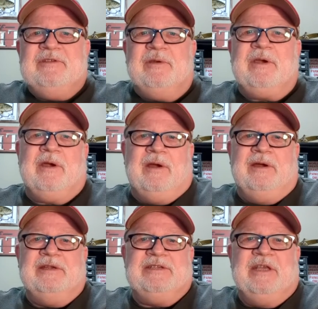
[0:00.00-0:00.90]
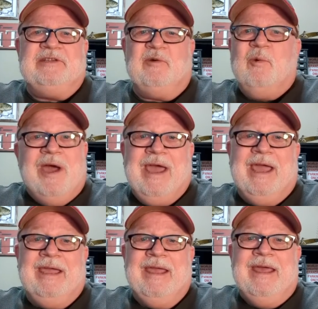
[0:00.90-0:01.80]
to occur in such a
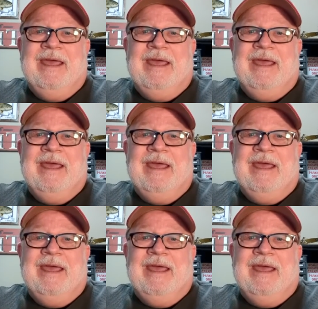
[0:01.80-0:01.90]
way